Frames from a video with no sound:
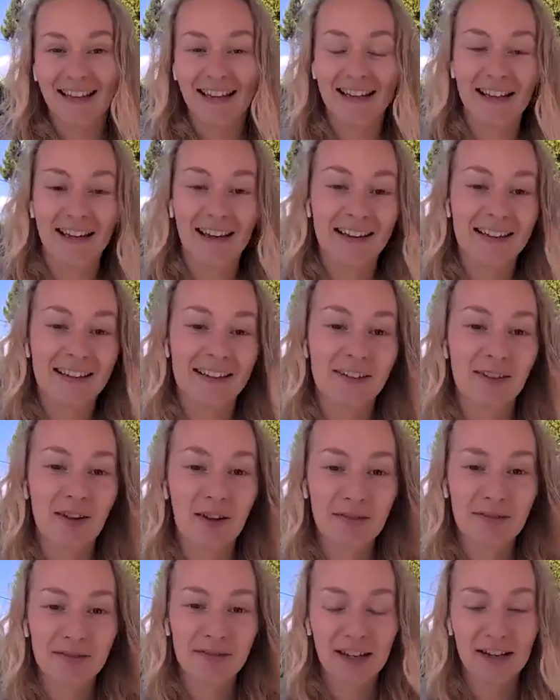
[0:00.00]
I
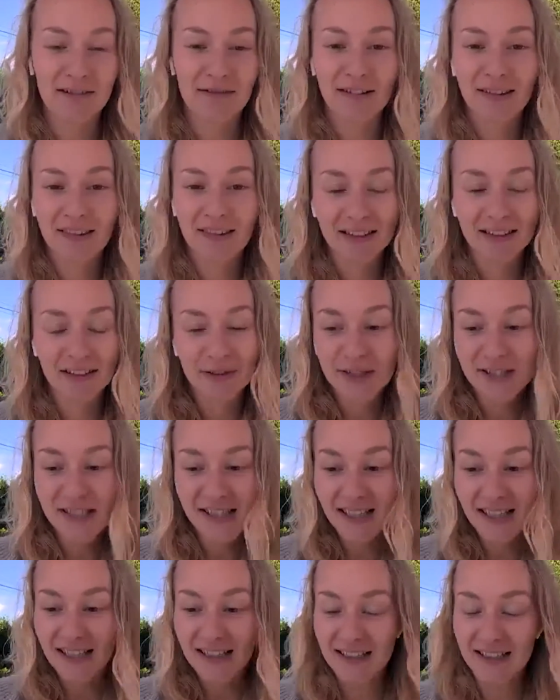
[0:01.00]
loved everything you
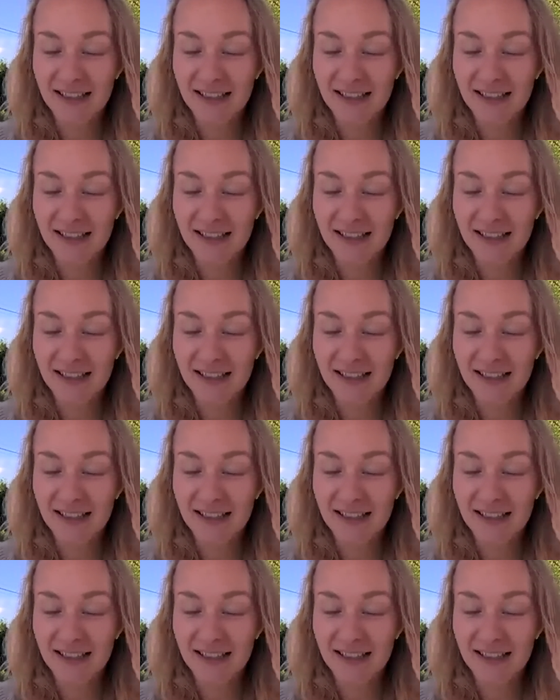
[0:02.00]
said,